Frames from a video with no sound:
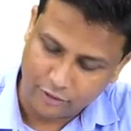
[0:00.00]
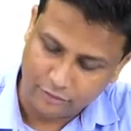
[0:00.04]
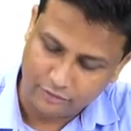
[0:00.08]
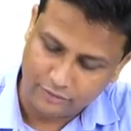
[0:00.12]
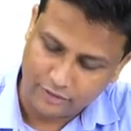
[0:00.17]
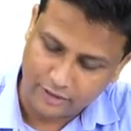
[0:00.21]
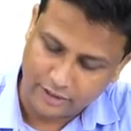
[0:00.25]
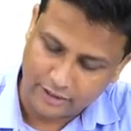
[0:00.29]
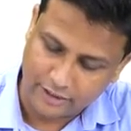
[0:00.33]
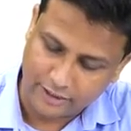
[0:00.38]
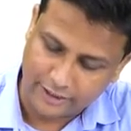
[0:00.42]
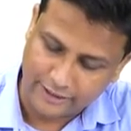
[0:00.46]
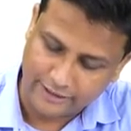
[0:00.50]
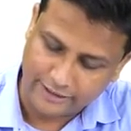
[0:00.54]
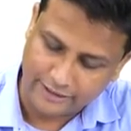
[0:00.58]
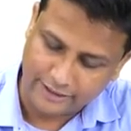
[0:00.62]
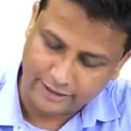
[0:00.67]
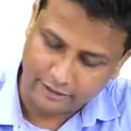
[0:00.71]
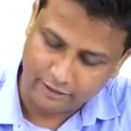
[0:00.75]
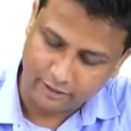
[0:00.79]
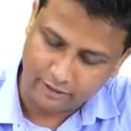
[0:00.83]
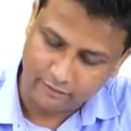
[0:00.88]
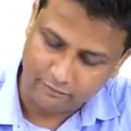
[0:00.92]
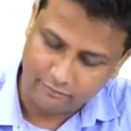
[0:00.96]
of the right
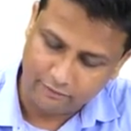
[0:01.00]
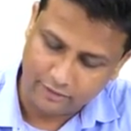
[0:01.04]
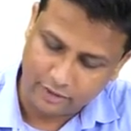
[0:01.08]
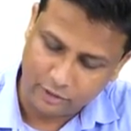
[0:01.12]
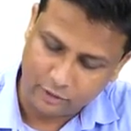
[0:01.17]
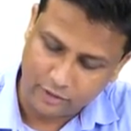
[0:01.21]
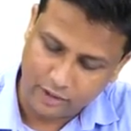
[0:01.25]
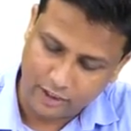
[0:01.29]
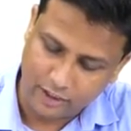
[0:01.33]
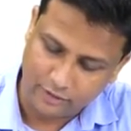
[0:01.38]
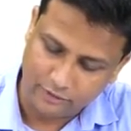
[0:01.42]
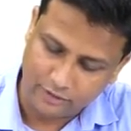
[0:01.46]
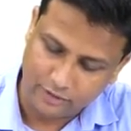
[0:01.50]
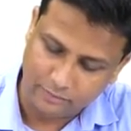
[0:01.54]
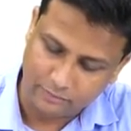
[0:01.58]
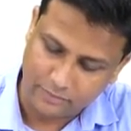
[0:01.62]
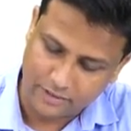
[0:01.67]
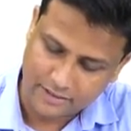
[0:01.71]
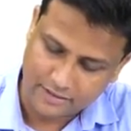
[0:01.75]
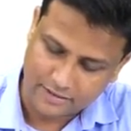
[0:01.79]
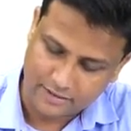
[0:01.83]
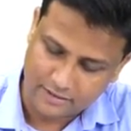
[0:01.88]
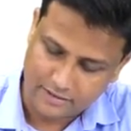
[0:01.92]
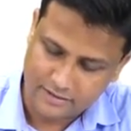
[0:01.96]
atrium where you have the
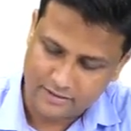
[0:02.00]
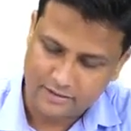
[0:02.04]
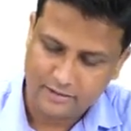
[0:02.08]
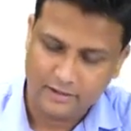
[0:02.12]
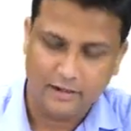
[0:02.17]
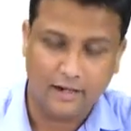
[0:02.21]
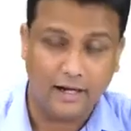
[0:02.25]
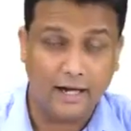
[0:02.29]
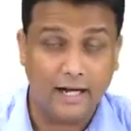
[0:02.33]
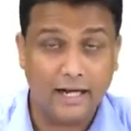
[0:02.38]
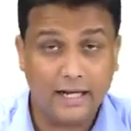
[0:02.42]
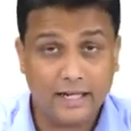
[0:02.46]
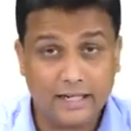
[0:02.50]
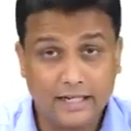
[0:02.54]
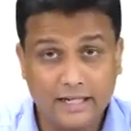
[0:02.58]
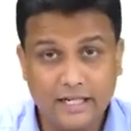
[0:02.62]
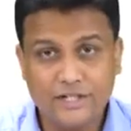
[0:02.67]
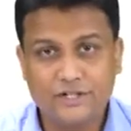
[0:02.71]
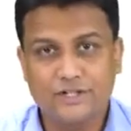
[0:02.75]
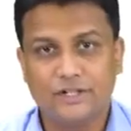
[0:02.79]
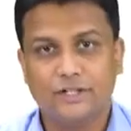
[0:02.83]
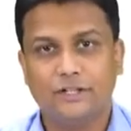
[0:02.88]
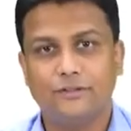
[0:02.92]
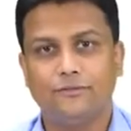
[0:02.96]
muscles
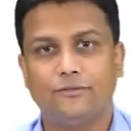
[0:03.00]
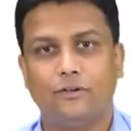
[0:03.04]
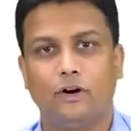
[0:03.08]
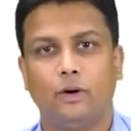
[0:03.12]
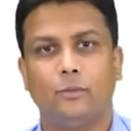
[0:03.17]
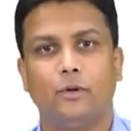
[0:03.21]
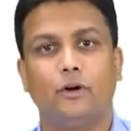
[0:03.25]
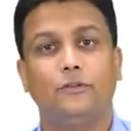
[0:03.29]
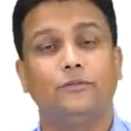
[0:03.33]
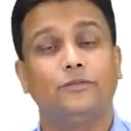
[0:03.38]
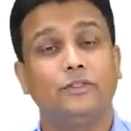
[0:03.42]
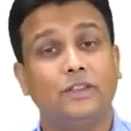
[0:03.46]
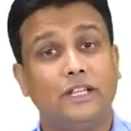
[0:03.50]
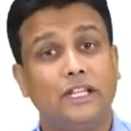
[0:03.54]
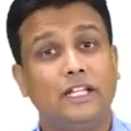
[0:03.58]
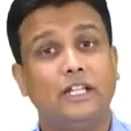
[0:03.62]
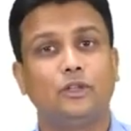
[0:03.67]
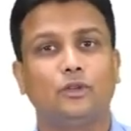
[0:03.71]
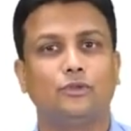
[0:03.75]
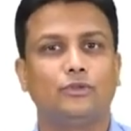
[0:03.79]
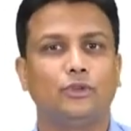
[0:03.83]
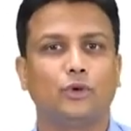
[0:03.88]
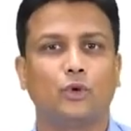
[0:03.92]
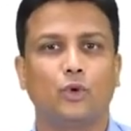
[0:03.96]
arranged in the form of
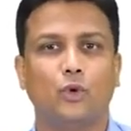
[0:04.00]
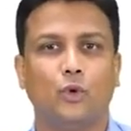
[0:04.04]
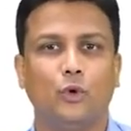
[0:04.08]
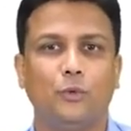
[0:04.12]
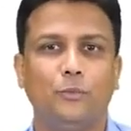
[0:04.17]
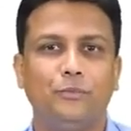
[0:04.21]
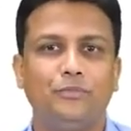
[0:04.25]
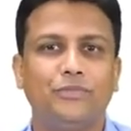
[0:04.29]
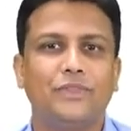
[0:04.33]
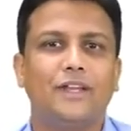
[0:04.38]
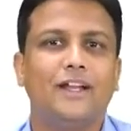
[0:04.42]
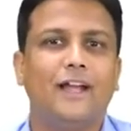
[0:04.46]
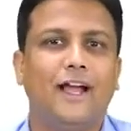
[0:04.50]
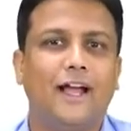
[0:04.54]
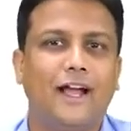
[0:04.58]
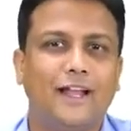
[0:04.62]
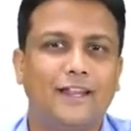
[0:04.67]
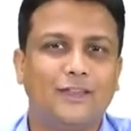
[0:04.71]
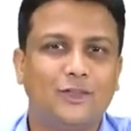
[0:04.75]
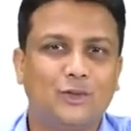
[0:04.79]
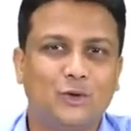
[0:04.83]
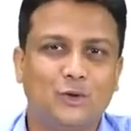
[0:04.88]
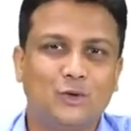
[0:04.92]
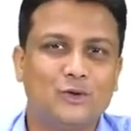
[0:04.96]
teeth of the comb,
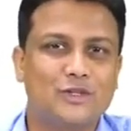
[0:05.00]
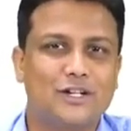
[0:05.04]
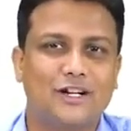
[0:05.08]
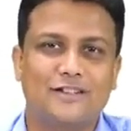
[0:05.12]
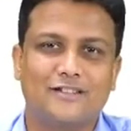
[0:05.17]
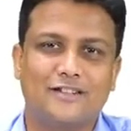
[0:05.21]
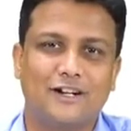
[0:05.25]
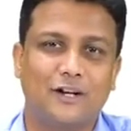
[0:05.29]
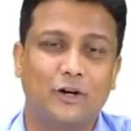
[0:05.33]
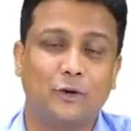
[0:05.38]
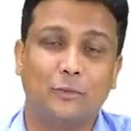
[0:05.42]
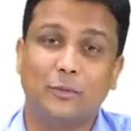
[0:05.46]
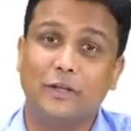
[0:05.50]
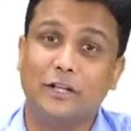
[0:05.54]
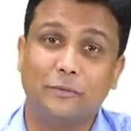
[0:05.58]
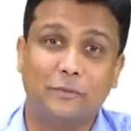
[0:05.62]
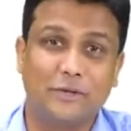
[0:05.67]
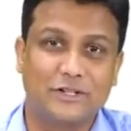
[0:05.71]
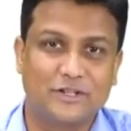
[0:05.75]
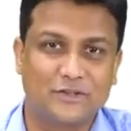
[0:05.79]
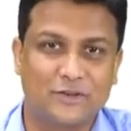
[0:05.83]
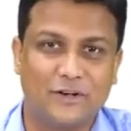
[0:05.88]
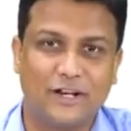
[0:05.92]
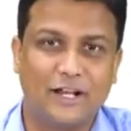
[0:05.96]
and those are said to be the
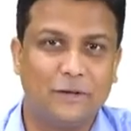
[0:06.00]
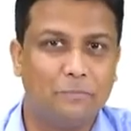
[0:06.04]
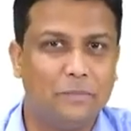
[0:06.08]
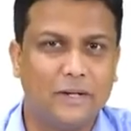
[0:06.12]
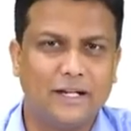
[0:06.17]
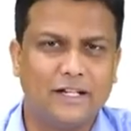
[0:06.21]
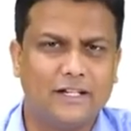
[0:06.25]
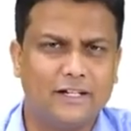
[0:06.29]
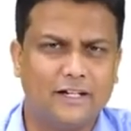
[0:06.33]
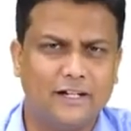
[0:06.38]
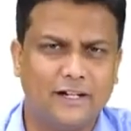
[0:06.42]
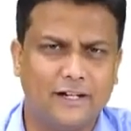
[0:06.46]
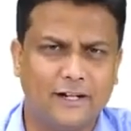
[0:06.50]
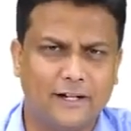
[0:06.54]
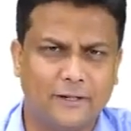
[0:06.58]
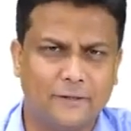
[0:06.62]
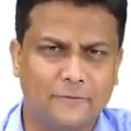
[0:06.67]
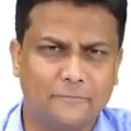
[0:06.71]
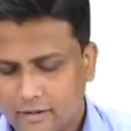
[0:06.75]
musculi pectinati.